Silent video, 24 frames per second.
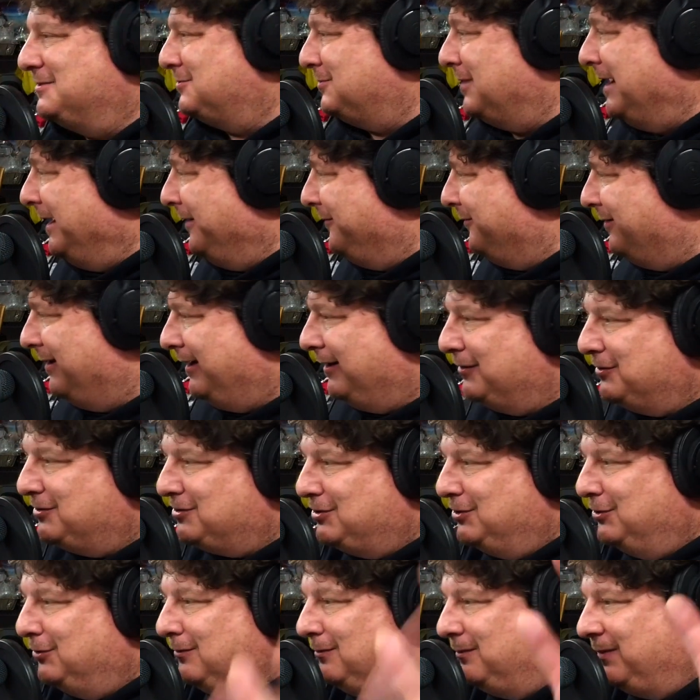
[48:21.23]
she's driving around
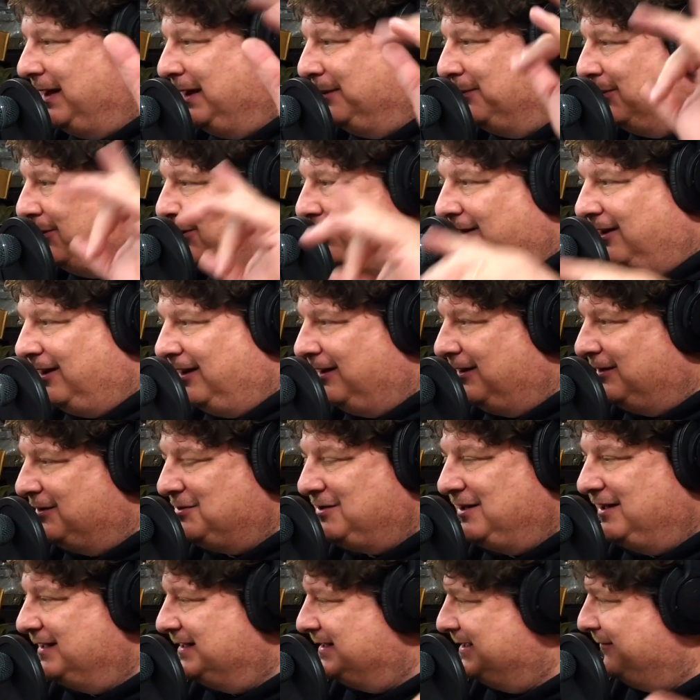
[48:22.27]
shooting people, and
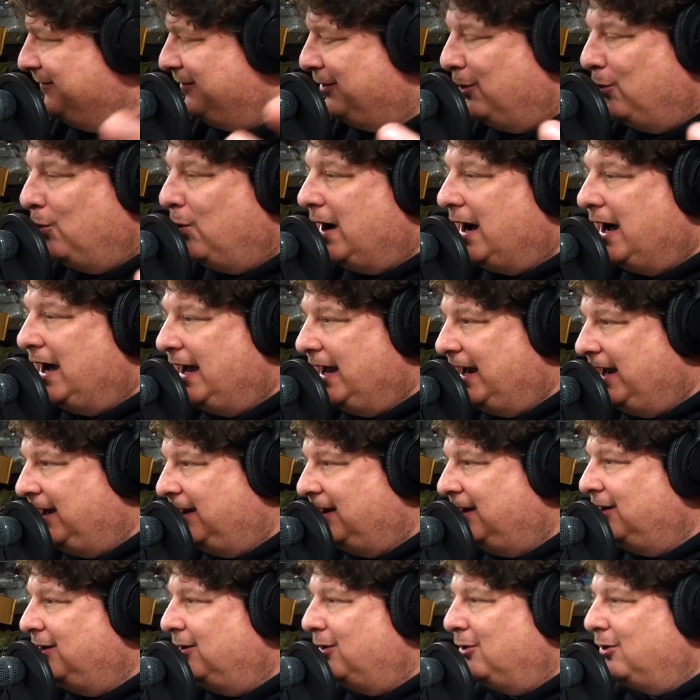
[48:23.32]
she doesn't even know why